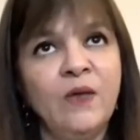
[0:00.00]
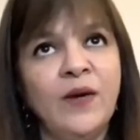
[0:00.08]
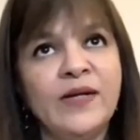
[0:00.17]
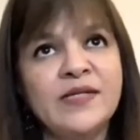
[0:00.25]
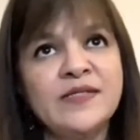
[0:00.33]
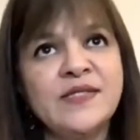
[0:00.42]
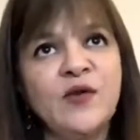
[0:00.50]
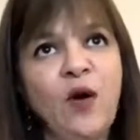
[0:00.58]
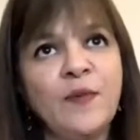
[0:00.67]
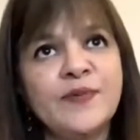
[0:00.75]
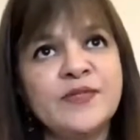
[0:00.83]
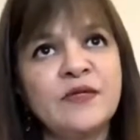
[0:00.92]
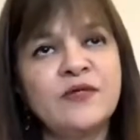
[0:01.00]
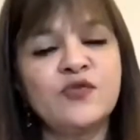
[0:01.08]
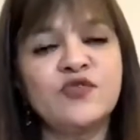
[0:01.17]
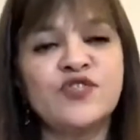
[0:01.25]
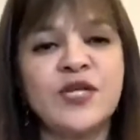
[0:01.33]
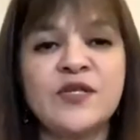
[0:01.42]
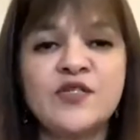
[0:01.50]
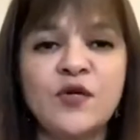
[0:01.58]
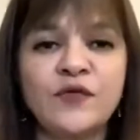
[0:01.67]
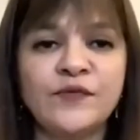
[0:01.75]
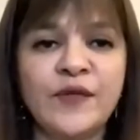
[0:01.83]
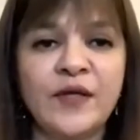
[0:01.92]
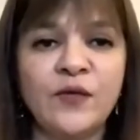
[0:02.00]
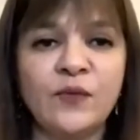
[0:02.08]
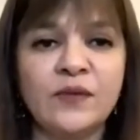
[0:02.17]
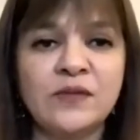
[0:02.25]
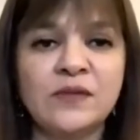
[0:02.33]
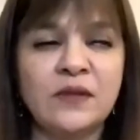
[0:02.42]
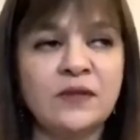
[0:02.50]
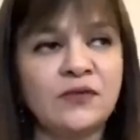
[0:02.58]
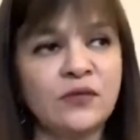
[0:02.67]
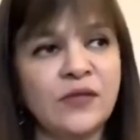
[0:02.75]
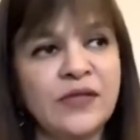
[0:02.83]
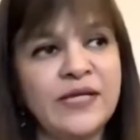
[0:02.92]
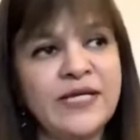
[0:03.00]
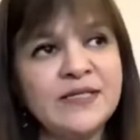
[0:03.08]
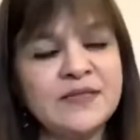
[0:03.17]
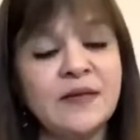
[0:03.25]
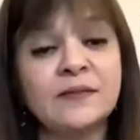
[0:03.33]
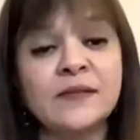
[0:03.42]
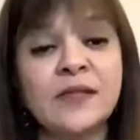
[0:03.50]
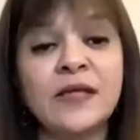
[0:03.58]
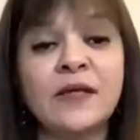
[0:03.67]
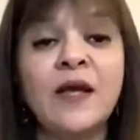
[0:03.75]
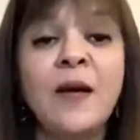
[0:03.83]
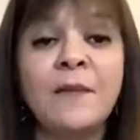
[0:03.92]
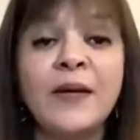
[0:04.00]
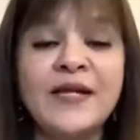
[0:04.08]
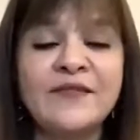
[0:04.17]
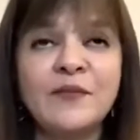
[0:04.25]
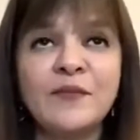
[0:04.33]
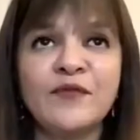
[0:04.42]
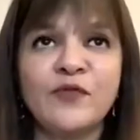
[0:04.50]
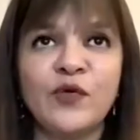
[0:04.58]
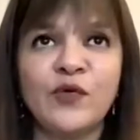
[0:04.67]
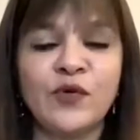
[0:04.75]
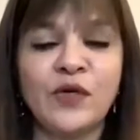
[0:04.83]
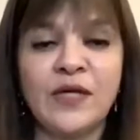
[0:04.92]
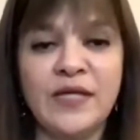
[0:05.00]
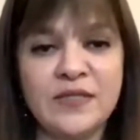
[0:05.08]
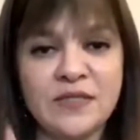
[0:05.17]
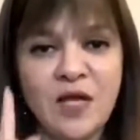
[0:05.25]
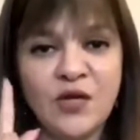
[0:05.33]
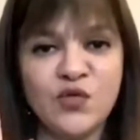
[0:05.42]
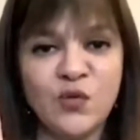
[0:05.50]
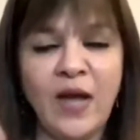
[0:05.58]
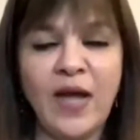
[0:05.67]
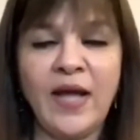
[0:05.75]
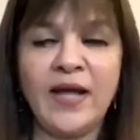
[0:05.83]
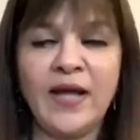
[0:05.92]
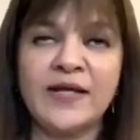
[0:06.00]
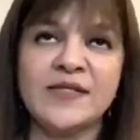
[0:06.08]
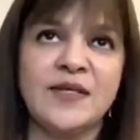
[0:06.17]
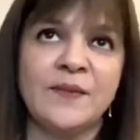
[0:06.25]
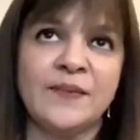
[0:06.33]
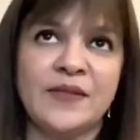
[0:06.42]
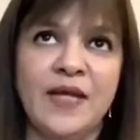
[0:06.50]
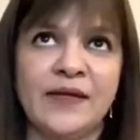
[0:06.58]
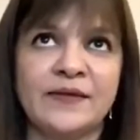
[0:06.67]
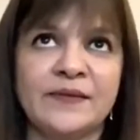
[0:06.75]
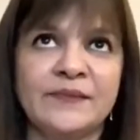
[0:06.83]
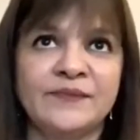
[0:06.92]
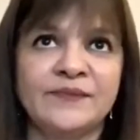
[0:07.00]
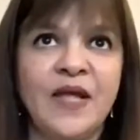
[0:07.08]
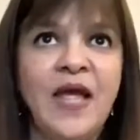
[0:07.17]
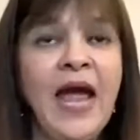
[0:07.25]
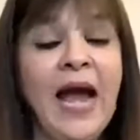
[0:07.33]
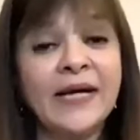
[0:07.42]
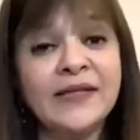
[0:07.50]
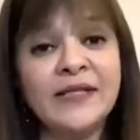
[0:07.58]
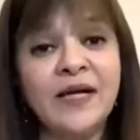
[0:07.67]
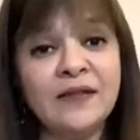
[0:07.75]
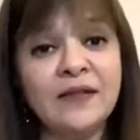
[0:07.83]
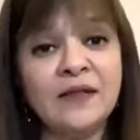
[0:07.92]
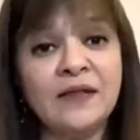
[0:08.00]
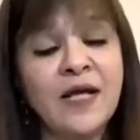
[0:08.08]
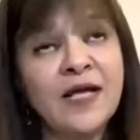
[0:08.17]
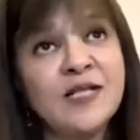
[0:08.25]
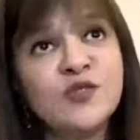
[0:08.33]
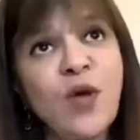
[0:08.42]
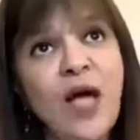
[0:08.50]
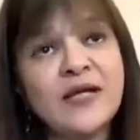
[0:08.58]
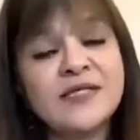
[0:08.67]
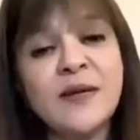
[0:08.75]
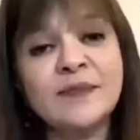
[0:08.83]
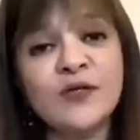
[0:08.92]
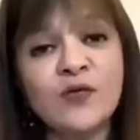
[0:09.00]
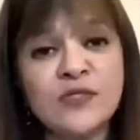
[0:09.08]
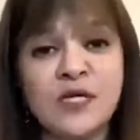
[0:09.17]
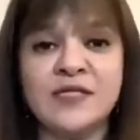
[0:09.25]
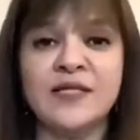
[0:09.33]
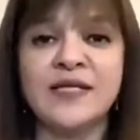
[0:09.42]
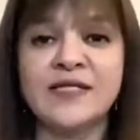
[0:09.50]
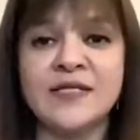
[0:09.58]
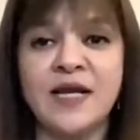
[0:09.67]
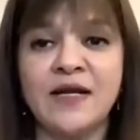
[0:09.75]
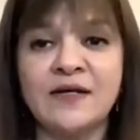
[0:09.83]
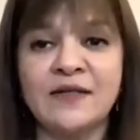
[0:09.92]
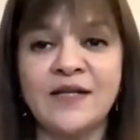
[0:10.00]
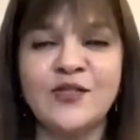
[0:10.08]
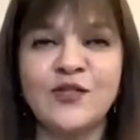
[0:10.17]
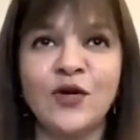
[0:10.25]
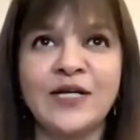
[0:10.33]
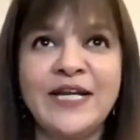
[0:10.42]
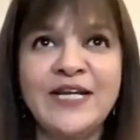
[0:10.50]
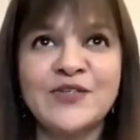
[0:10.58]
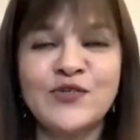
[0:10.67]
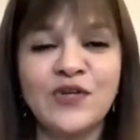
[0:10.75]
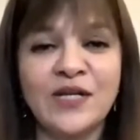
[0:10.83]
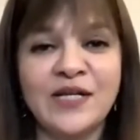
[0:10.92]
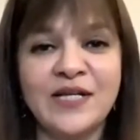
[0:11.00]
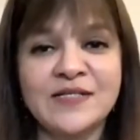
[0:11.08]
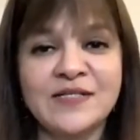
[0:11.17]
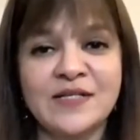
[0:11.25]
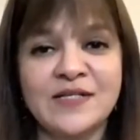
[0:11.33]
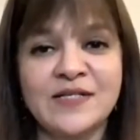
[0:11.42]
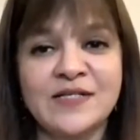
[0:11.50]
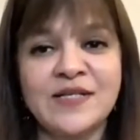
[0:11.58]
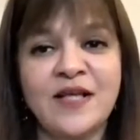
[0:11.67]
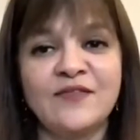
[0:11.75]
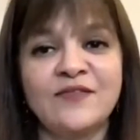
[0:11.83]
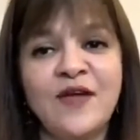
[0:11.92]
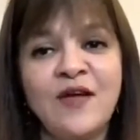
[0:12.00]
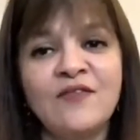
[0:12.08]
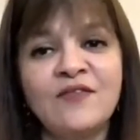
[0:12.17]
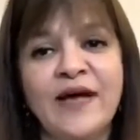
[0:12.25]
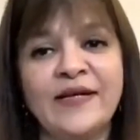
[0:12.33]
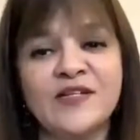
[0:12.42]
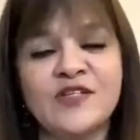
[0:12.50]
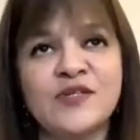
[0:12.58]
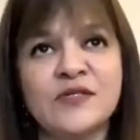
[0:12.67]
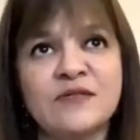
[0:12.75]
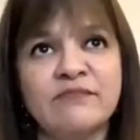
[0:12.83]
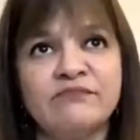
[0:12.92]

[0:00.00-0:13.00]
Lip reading: One is the option to change your frequency, to release something, but even before you release, to accept that. And the other is to accept it to such an extent that your need to release itself vanishes.